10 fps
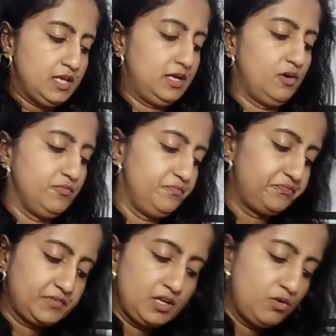Now,
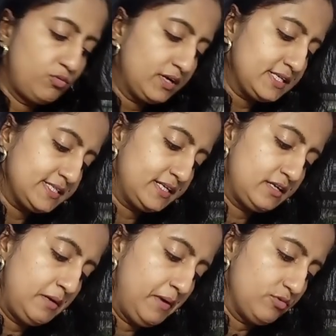what is it
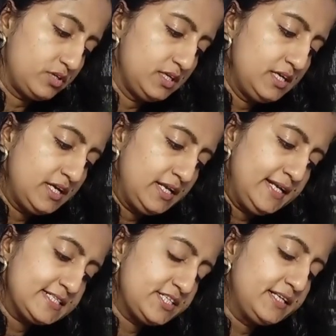about?
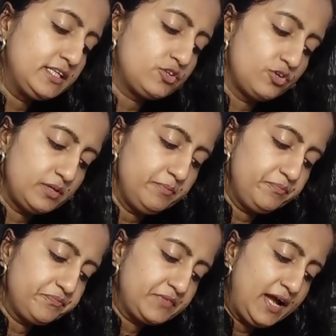Let's read the theorem.
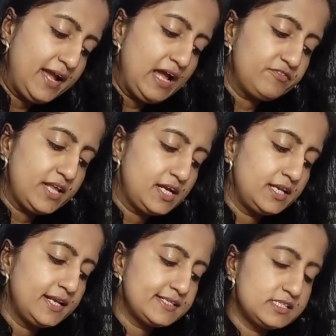I have
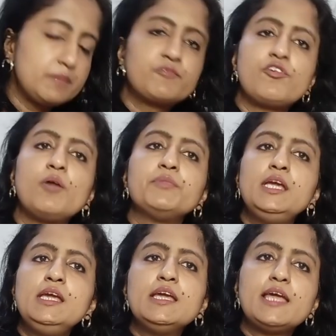taken an excerpt from
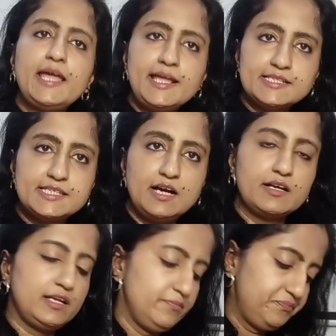the
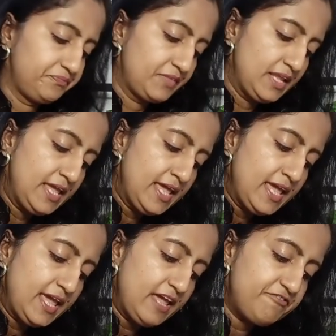NCRT.
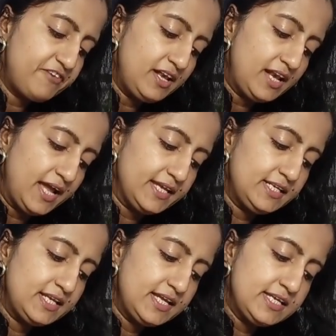If a
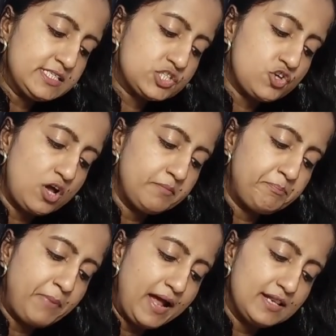line is
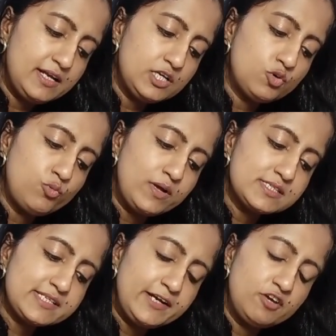drawn parallel to
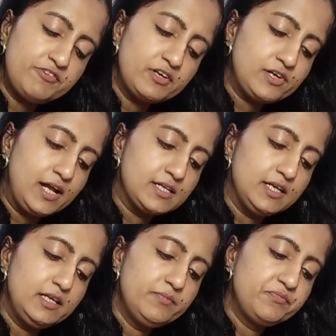one side of a
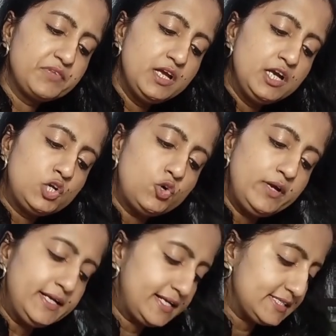triangle to
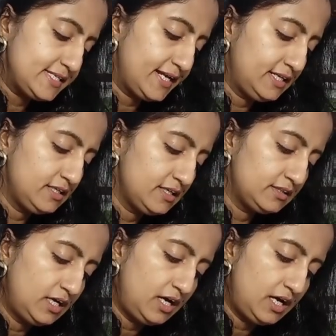intersect
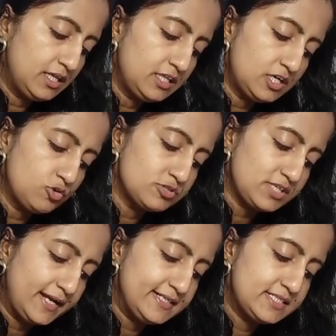the other two
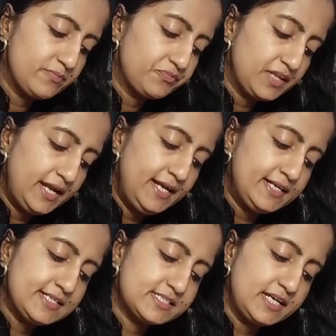sides
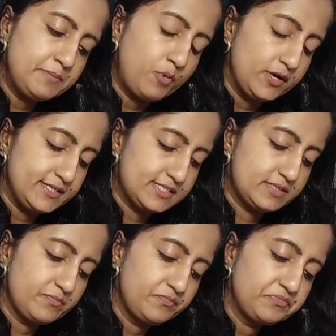in distinct points,